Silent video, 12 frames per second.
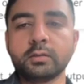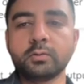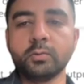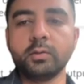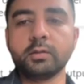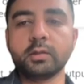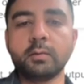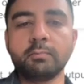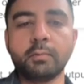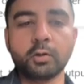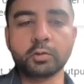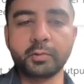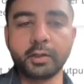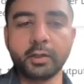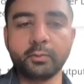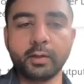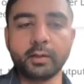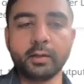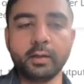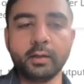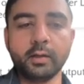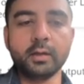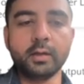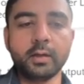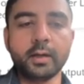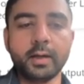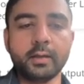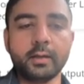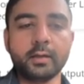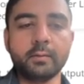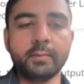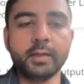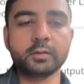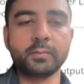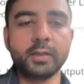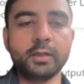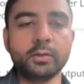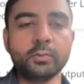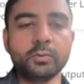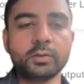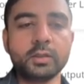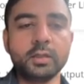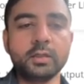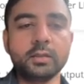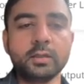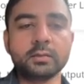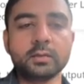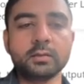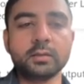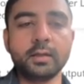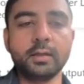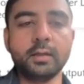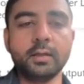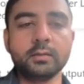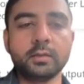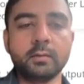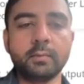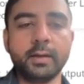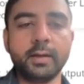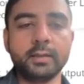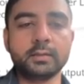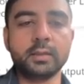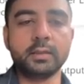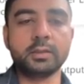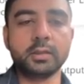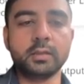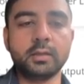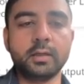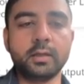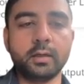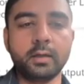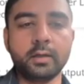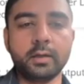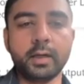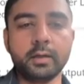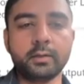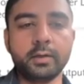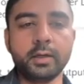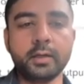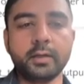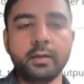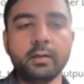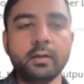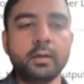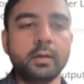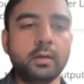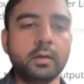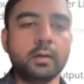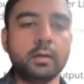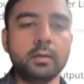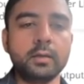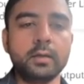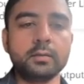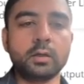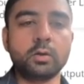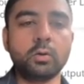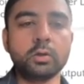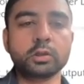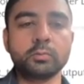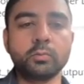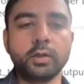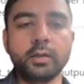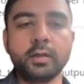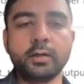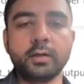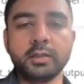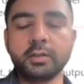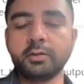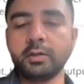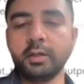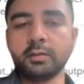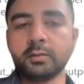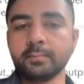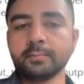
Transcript: So it compounds pretty quickly. And then the best play to see this is in my extension that I had created. There is a cost mode in the trajectories.